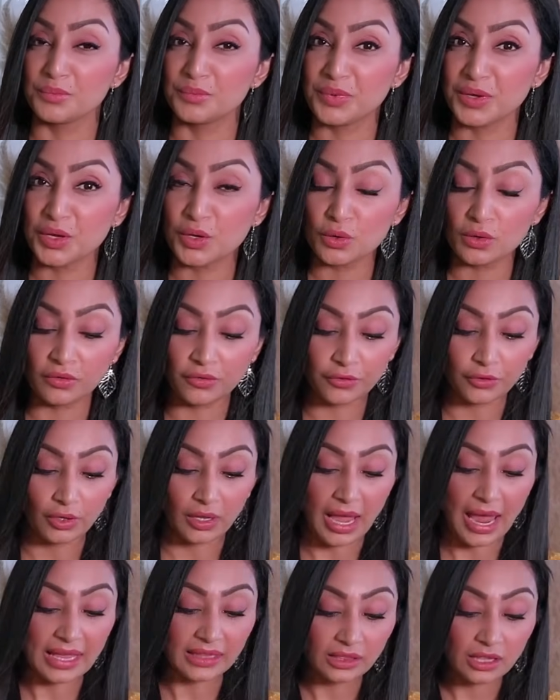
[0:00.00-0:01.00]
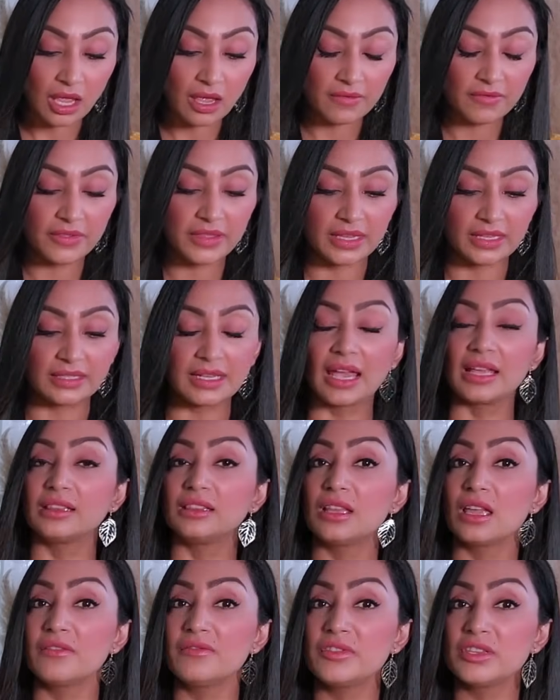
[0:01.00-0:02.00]
Beautiful. I love this. I
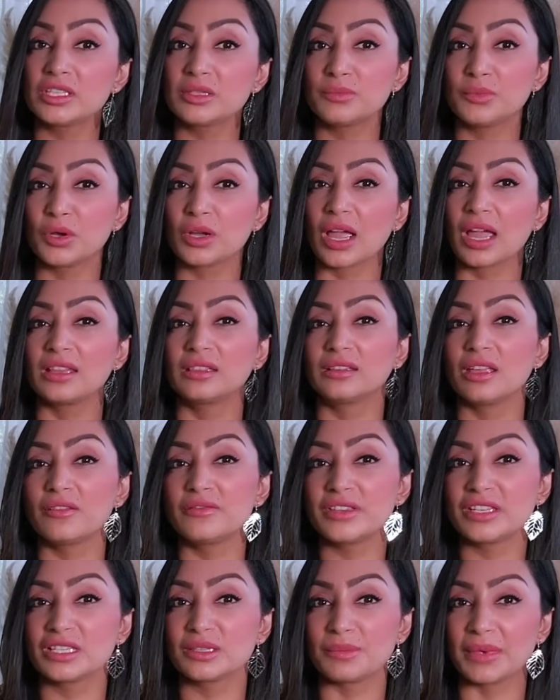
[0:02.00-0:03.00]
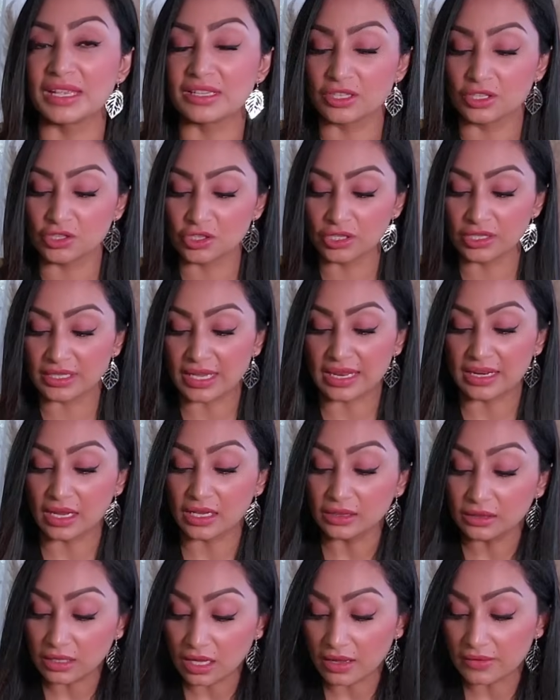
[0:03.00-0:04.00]
love this book. I love these messages, and I
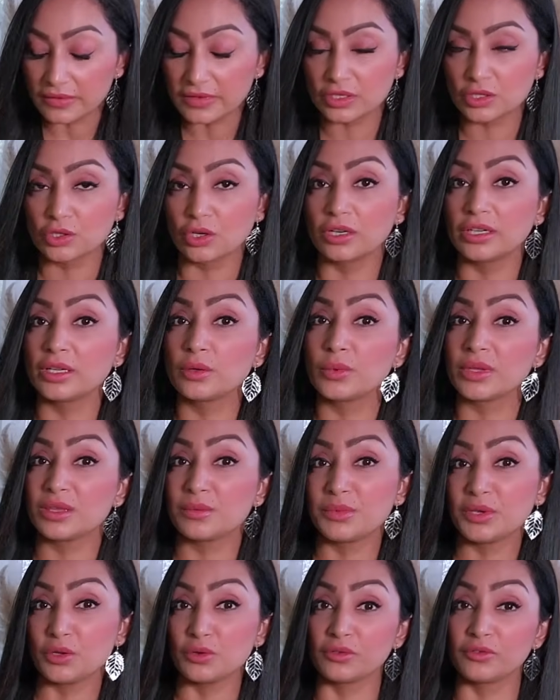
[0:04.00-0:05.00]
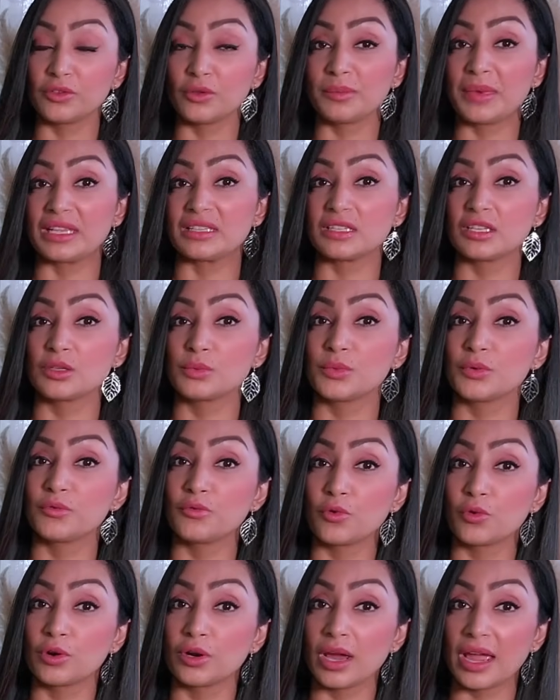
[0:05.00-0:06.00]
love starting with a beautiful message
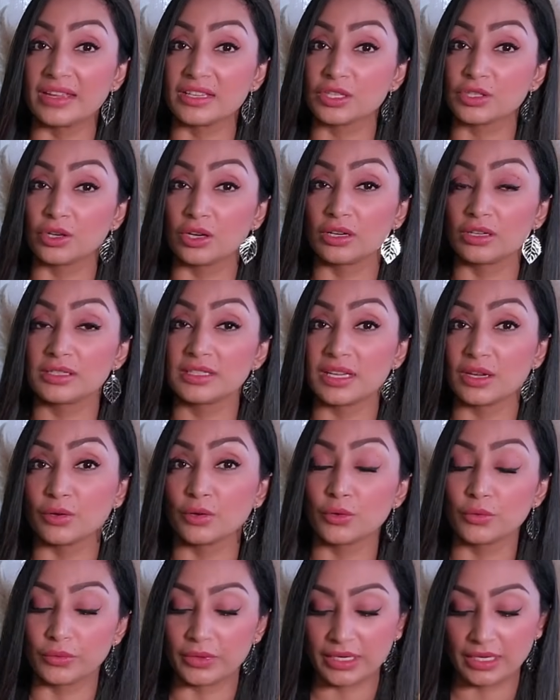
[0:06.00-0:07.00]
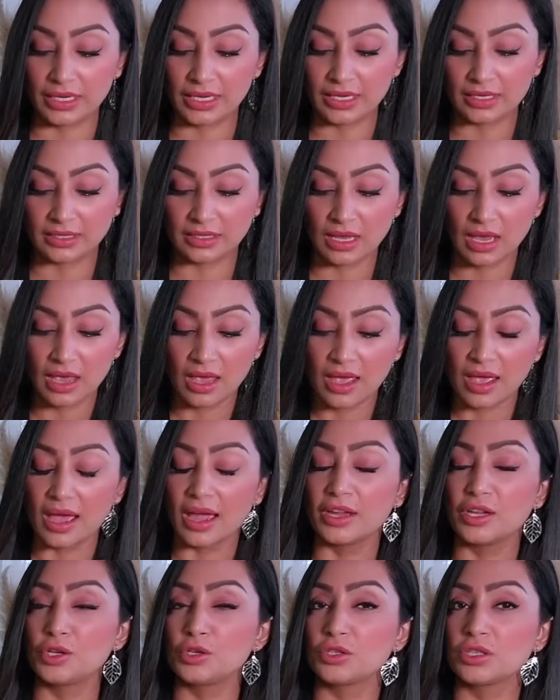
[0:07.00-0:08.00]
before I start tarot readings.
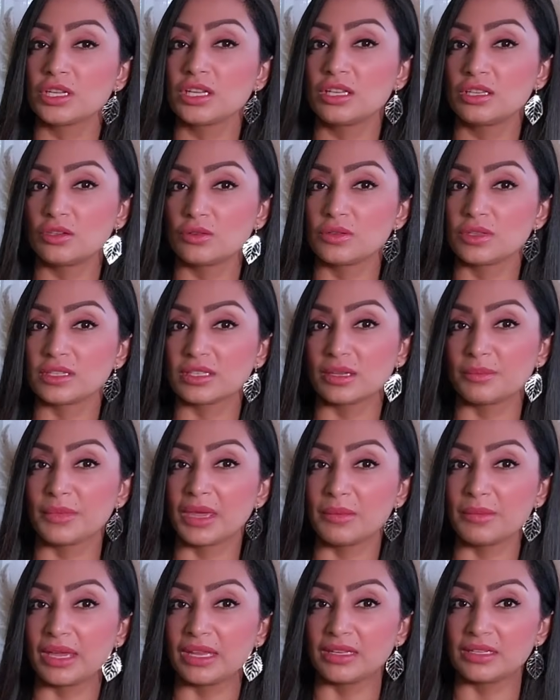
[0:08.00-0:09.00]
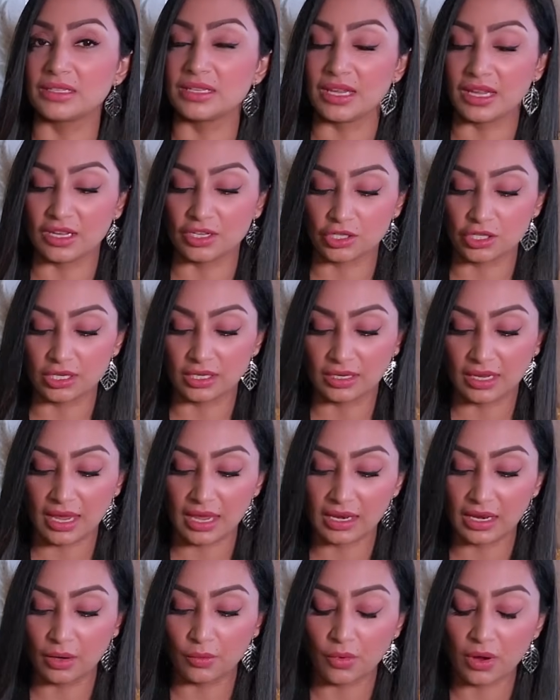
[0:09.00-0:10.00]
I usually do this in my meditation,
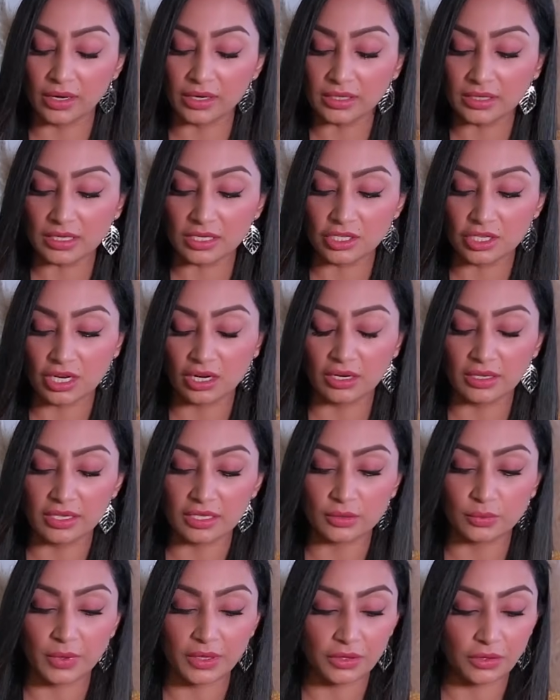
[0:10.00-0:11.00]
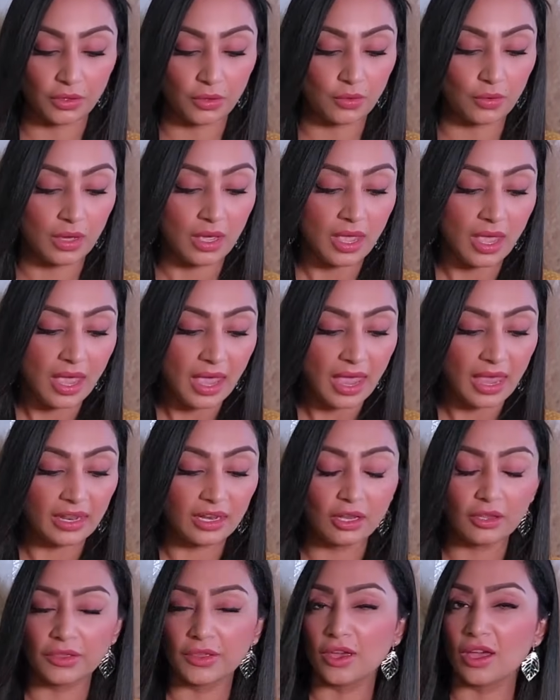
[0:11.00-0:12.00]
and I wanted to share this with you, and
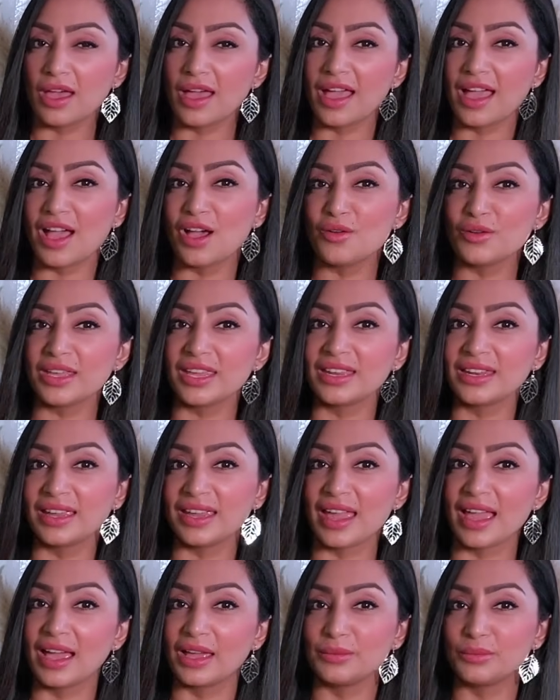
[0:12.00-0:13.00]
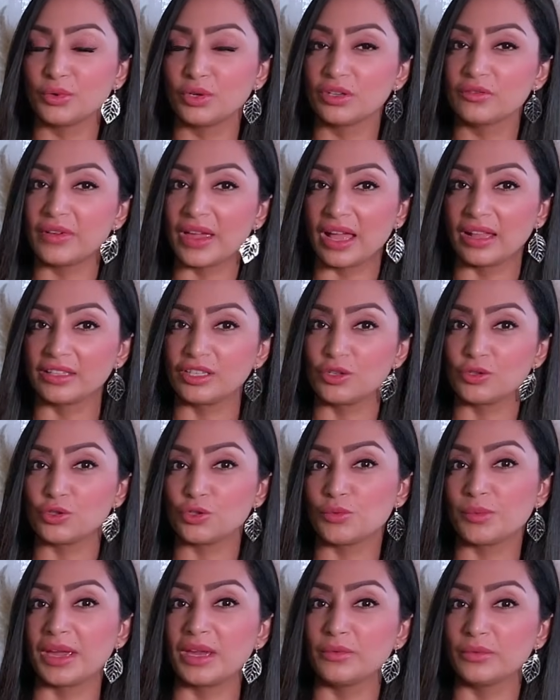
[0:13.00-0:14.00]
I thought, how can I add more value
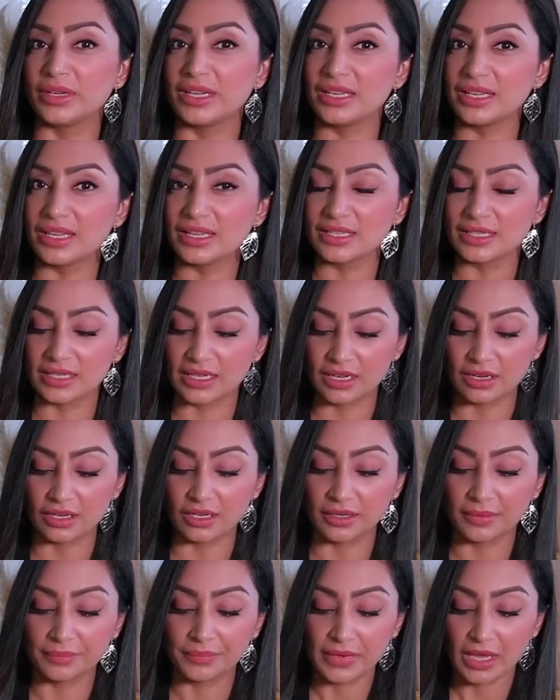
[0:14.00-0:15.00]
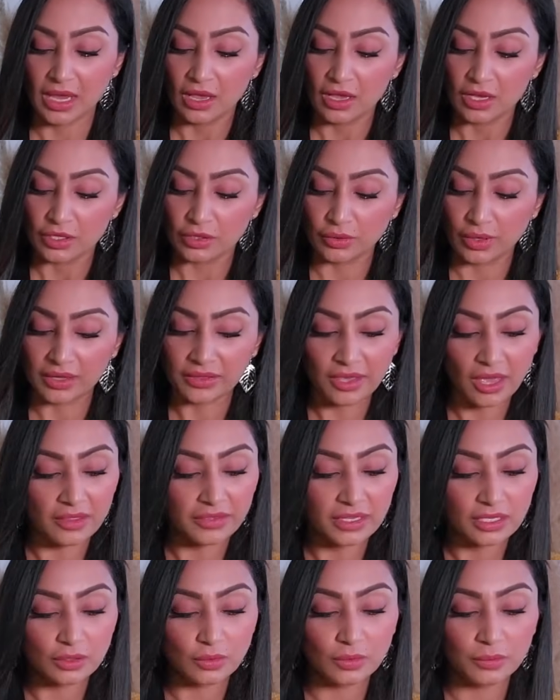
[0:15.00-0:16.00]
to my readings here? So I thought
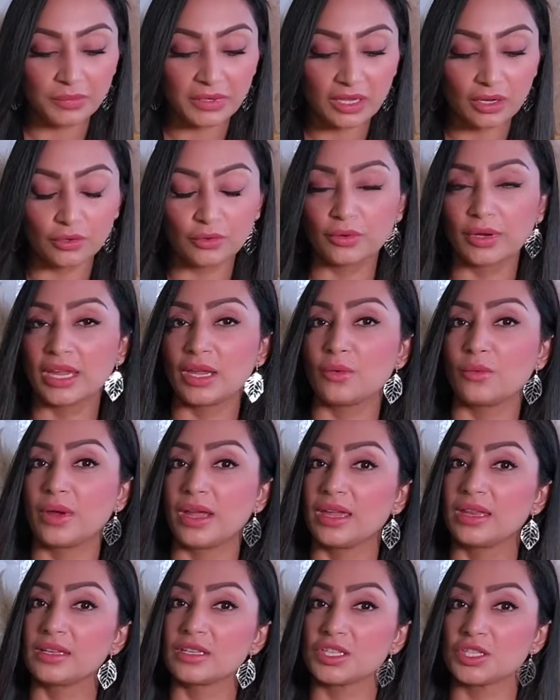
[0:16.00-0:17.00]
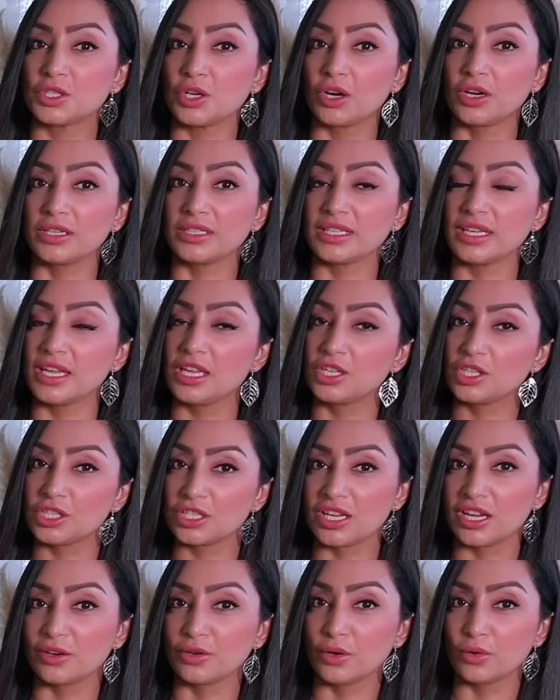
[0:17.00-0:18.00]
this would be a great way to start each
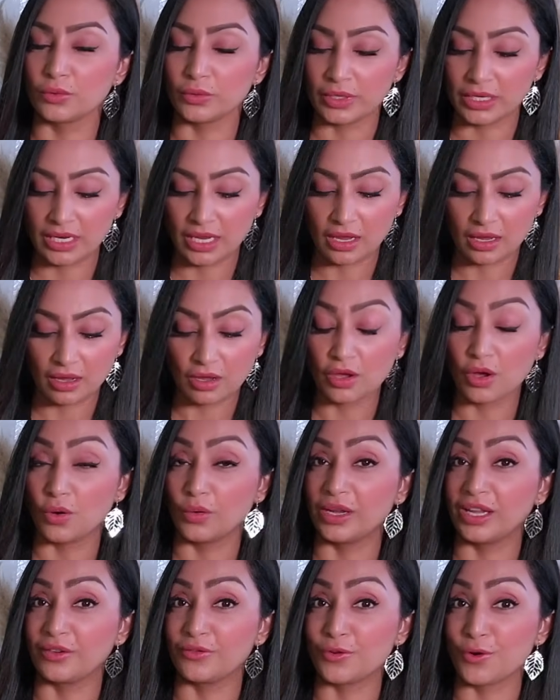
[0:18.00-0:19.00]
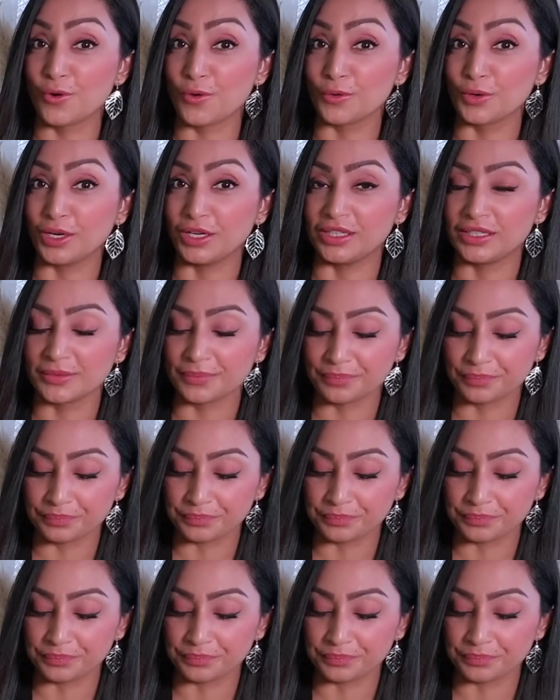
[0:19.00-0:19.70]
tarot reading going forward.